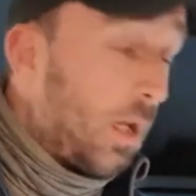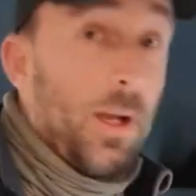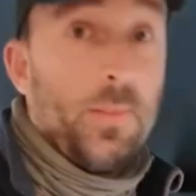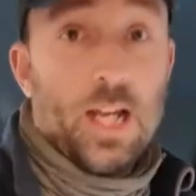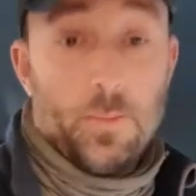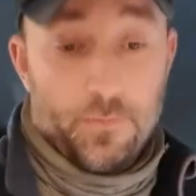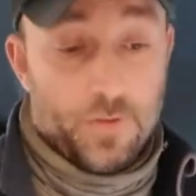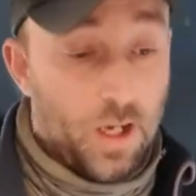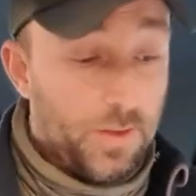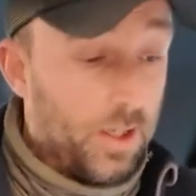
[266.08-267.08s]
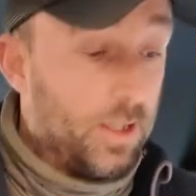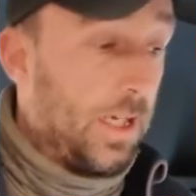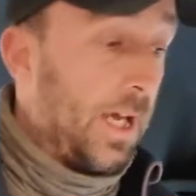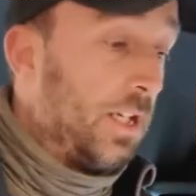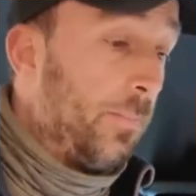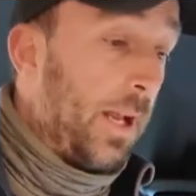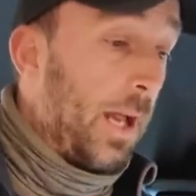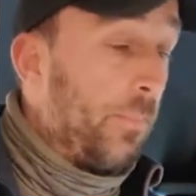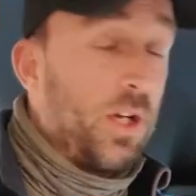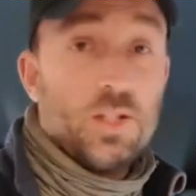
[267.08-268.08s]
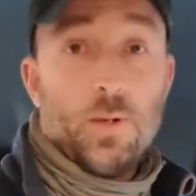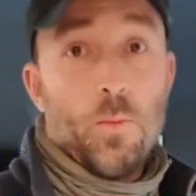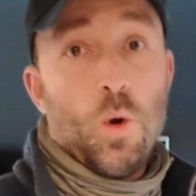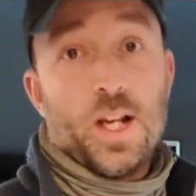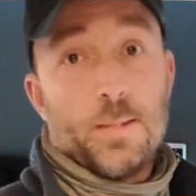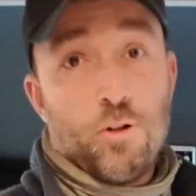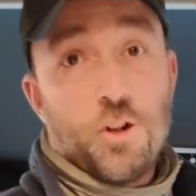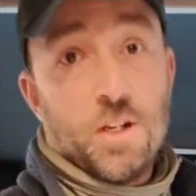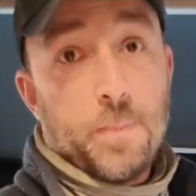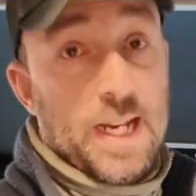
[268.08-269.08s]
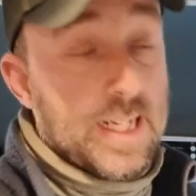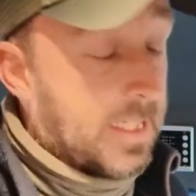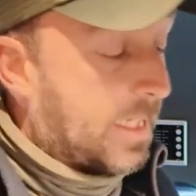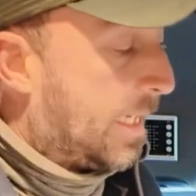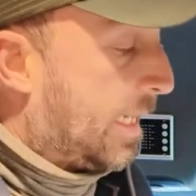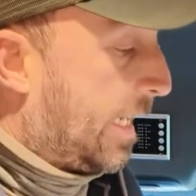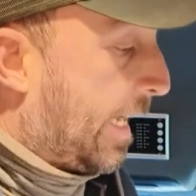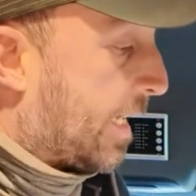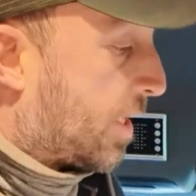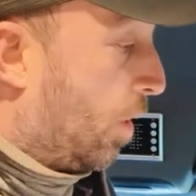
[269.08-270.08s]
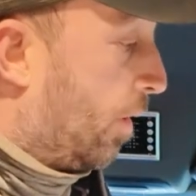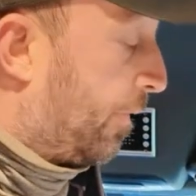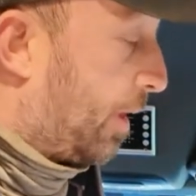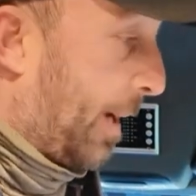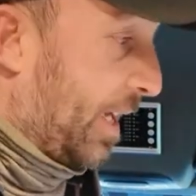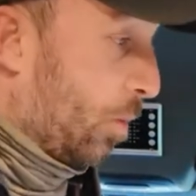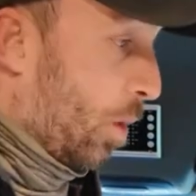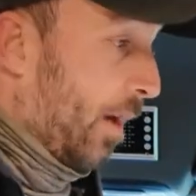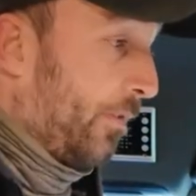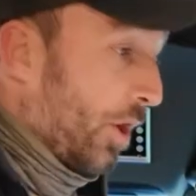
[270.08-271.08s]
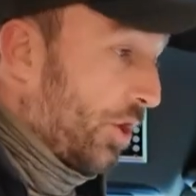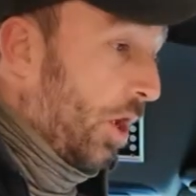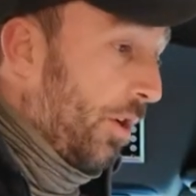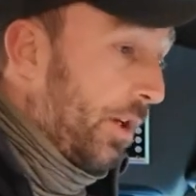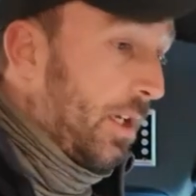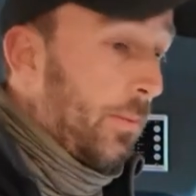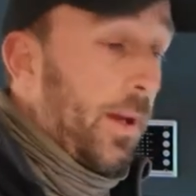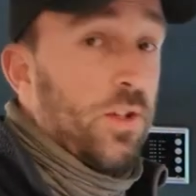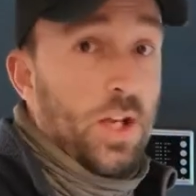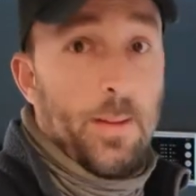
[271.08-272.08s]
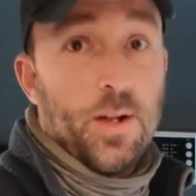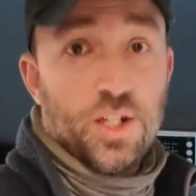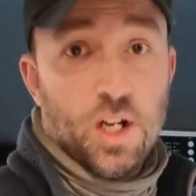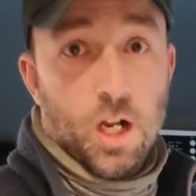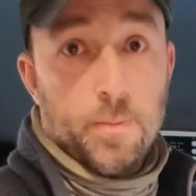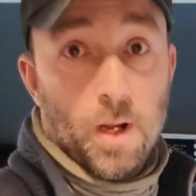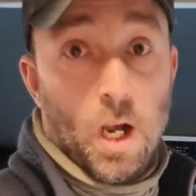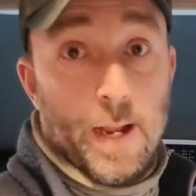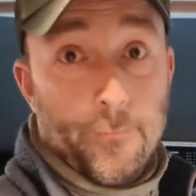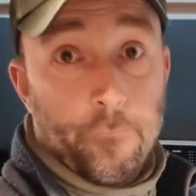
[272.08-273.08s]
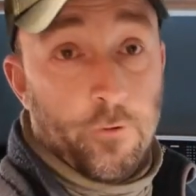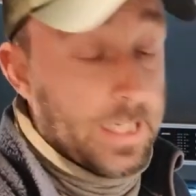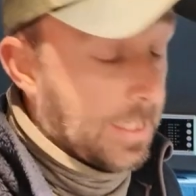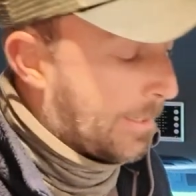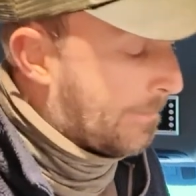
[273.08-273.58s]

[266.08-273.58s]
maybe go a bit further. And because my work is project based, it's sort of depending on what I've got on. It depends on how much time I have free.